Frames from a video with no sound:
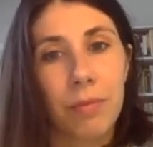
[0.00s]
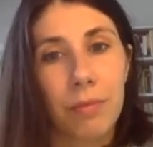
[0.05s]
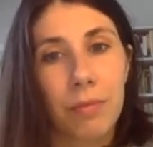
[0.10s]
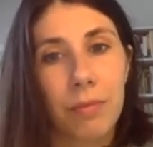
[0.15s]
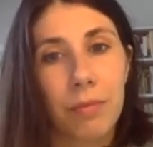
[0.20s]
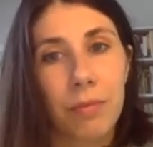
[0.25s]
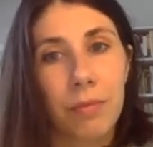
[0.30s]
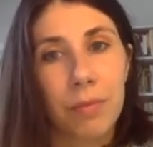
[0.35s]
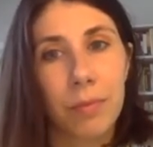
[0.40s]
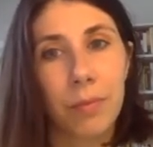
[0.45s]

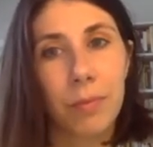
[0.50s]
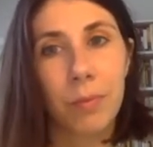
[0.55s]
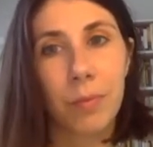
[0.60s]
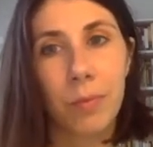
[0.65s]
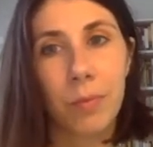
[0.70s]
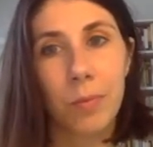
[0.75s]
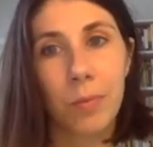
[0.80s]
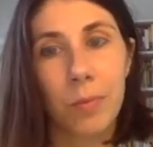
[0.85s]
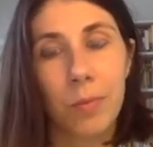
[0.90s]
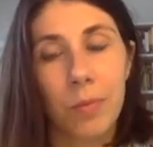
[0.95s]

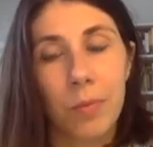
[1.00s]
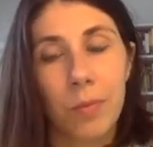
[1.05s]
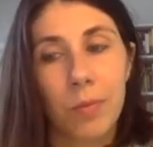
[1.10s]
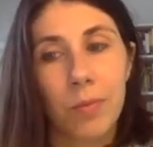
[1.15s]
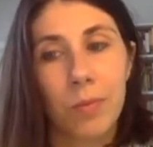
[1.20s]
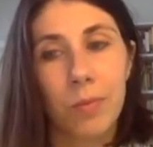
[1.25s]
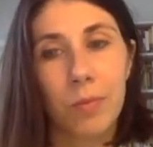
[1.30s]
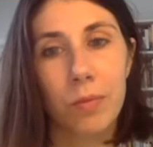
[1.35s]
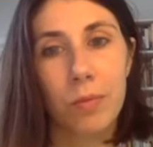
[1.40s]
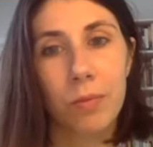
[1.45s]

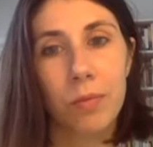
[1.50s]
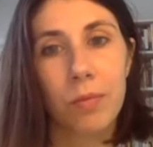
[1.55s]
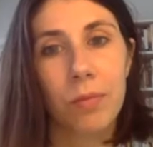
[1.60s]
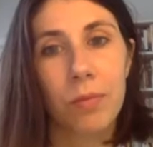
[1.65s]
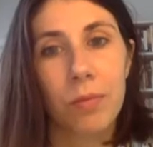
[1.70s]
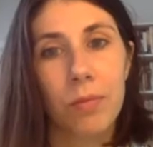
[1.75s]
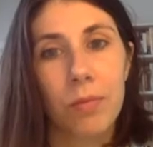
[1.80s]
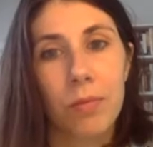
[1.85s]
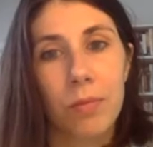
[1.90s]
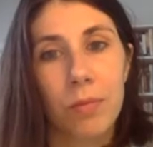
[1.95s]

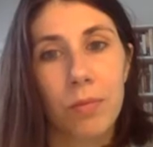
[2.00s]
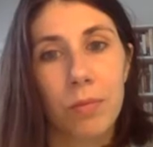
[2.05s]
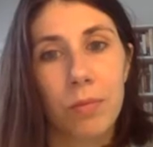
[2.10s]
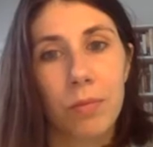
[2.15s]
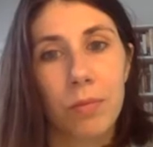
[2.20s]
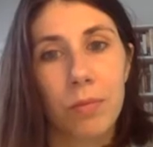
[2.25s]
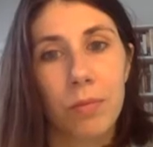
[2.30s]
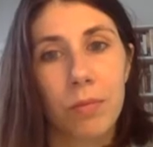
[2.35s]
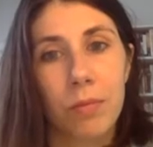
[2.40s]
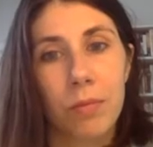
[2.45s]

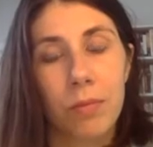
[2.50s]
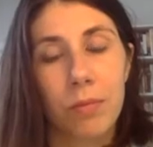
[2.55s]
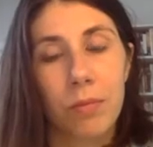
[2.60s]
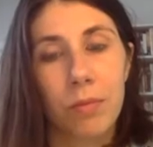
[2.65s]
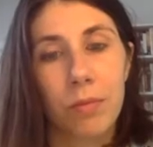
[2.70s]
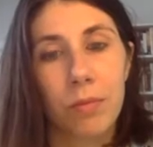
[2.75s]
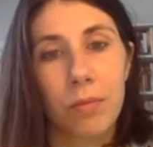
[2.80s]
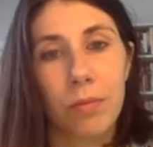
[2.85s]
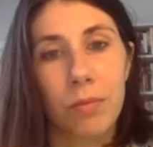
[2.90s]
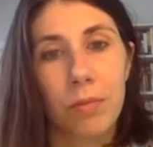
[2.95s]

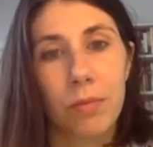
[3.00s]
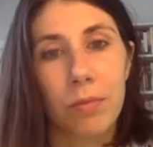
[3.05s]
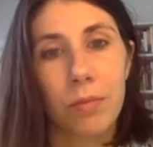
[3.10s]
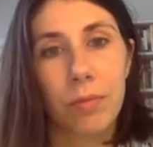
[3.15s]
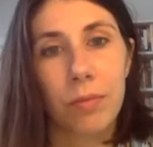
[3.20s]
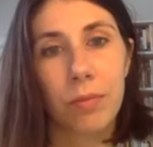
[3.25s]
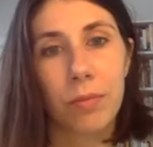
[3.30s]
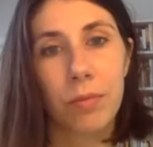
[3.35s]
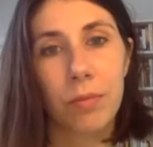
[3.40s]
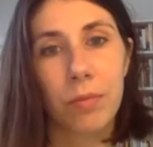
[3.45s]

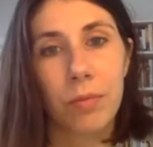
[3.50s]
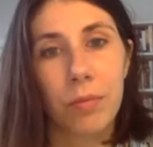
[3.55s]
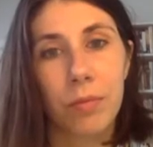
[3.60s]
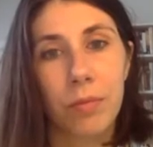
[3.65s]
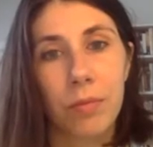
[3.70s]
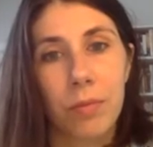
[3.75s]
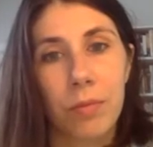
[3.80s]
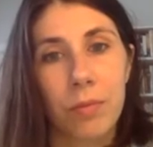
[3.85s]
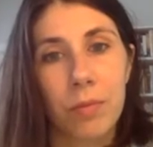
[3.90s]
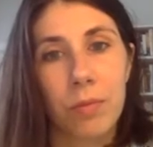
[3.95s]

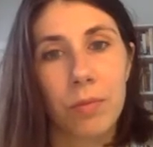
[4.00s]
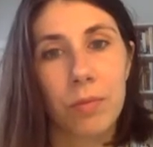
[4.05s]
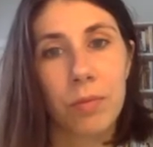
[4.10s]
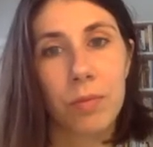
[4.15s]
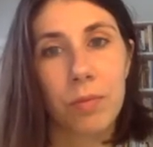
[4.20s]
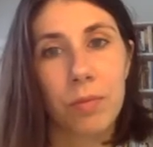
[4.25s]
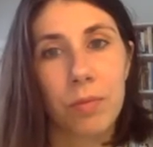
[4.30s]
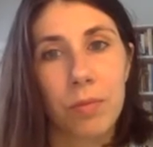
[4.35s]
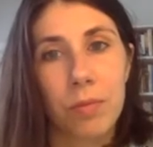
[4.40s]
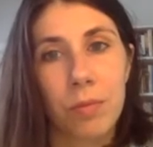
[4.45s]

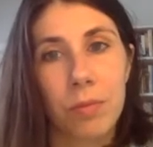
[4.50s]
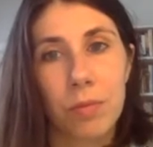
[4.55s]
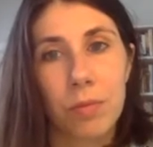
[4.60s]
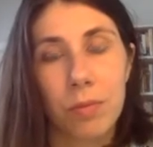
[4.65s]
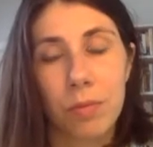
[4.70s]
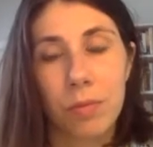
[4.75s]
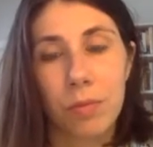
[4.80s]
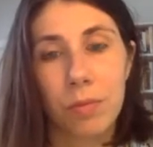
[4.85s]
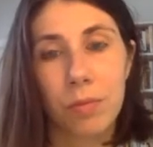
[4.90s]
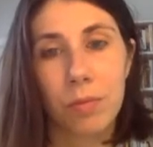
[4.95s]

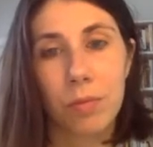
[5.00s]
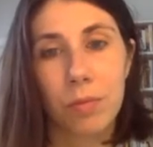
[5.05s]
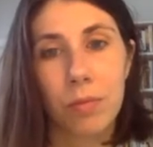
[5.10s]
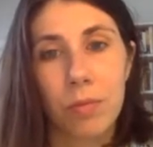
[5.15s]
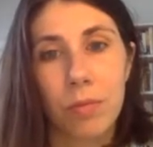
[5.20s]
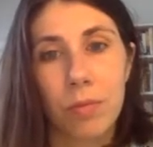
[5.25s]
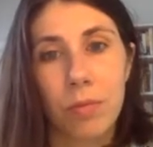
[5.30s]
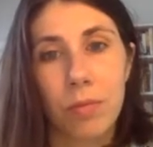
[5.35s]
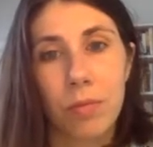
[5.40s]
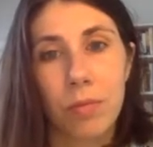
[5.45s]

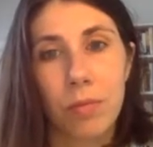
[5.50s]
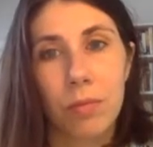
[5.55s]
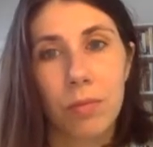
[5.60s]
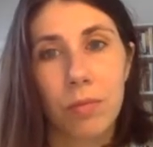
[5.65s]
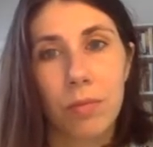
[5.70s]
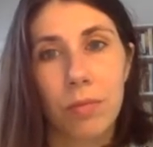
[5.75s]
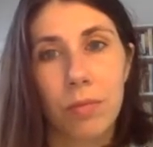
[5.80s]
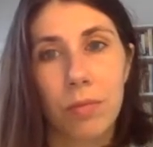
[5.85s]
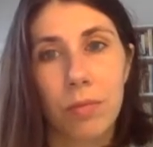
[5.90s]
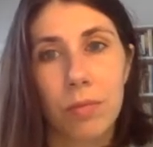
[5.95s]

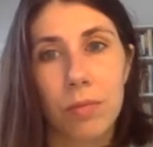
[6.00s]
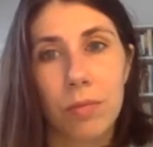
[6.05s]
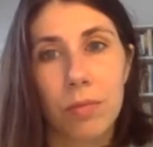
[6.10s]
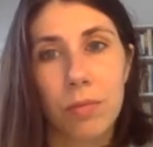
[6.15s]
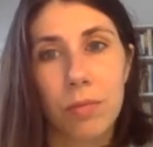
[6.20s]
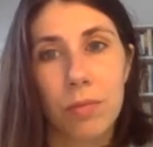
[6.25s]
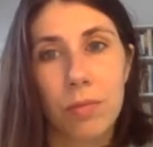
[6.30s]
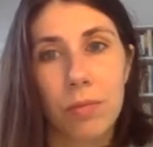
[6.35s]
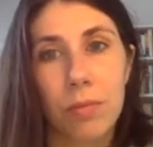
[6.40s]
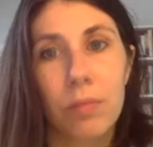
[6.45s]

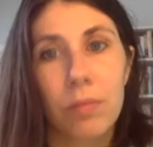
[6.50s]
The person shown says nothing.